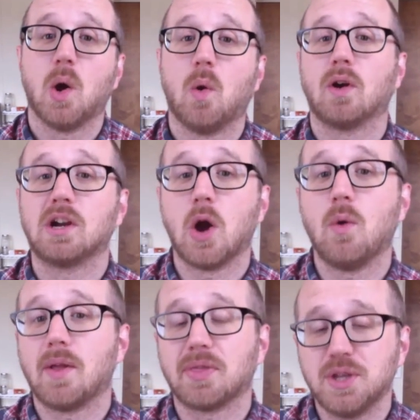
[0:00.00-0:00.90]
or
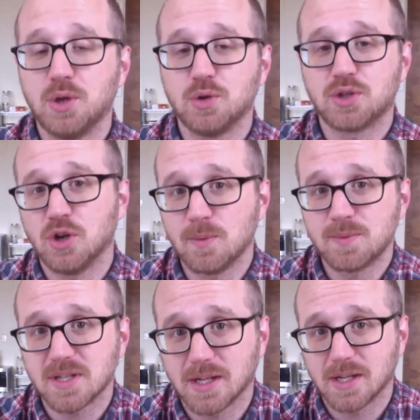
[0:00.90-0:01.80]
go on the
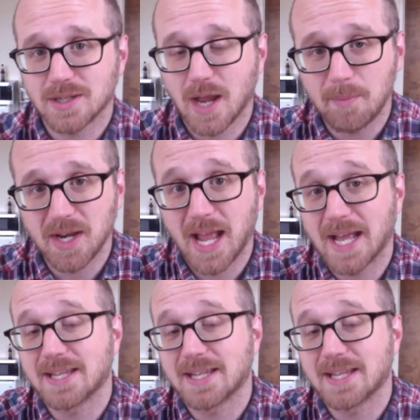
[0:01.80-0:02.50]
YouTubes and type in